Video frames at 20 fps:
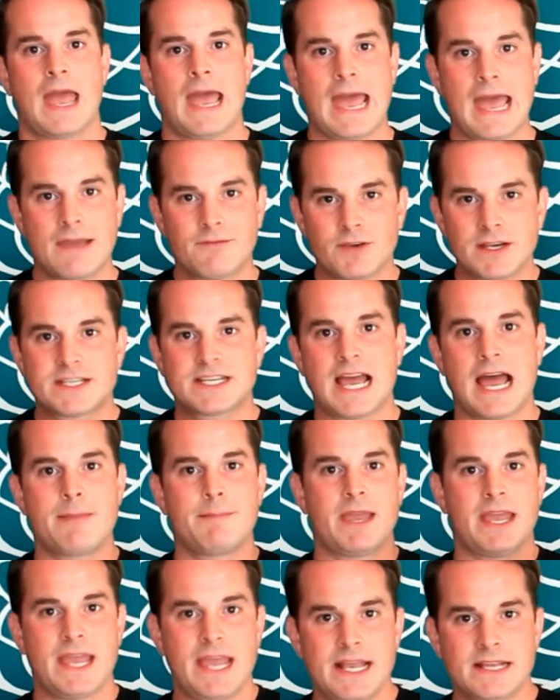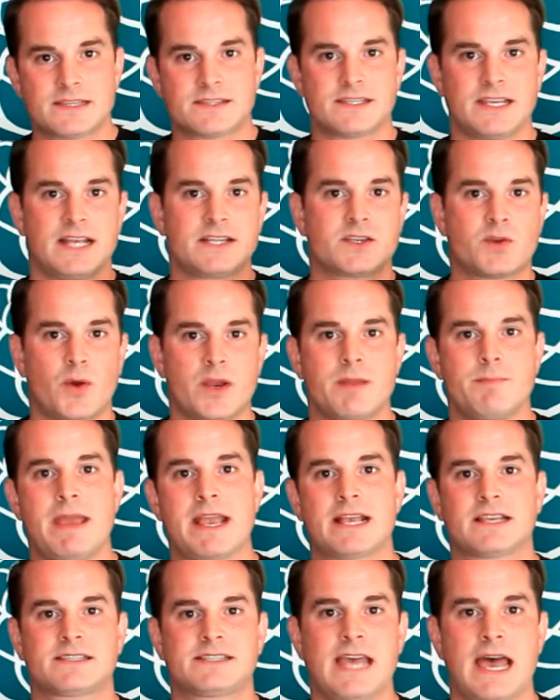Every time it hits, it's going to
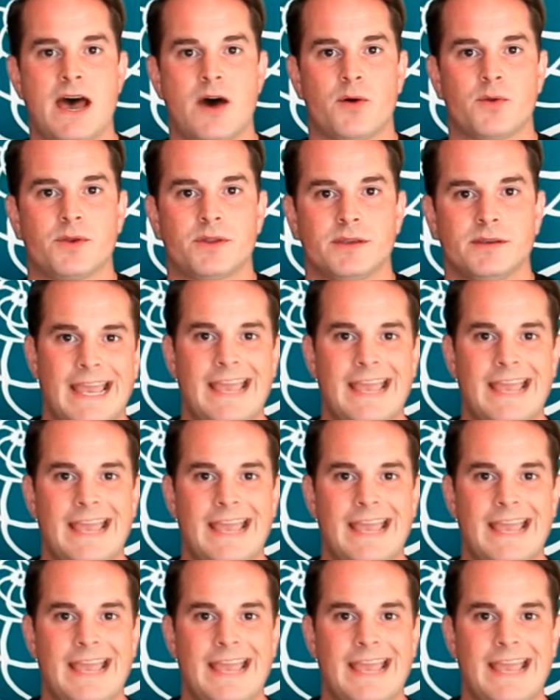make a sound.